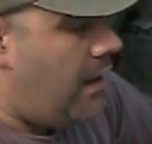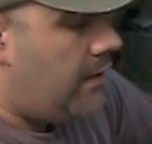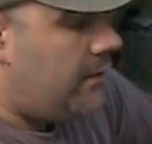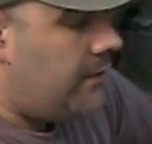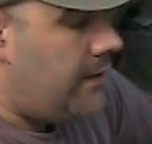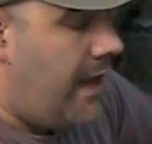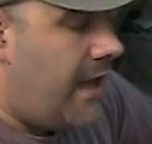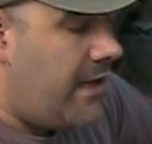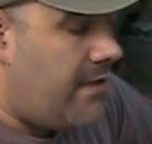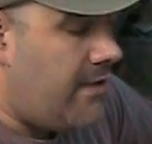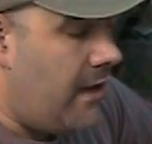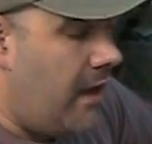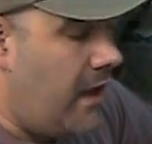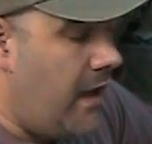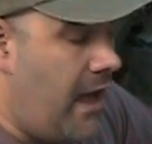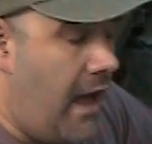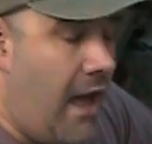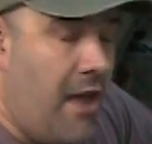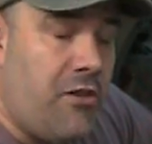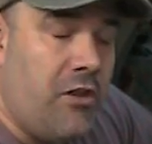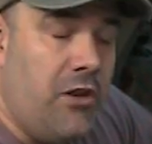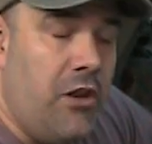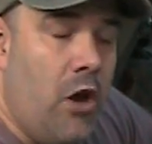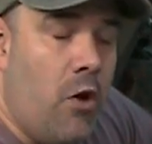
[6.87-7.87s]
last, uh,
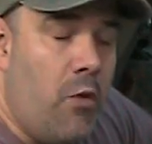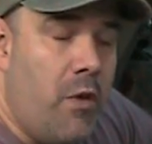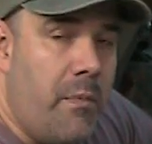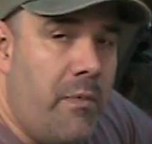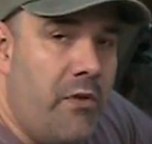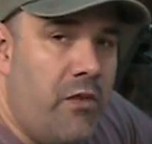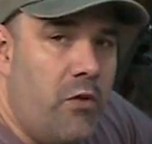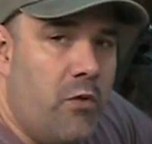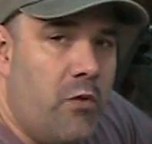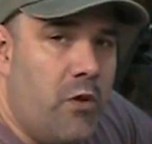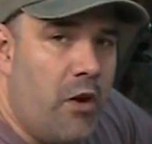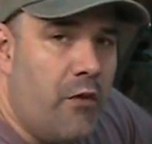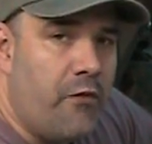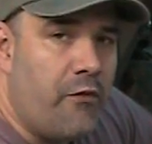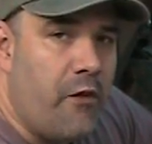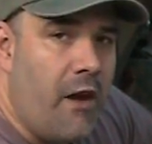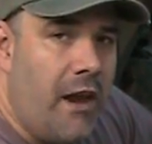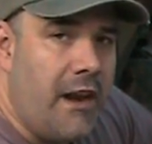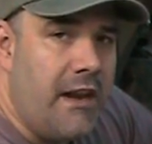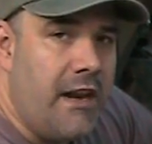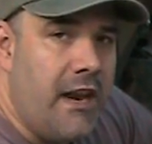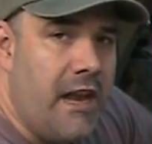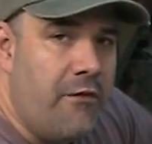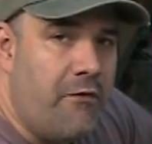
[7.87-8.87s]
as you know, we've been doing our
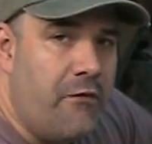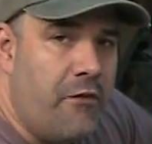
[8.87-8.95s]
Friday night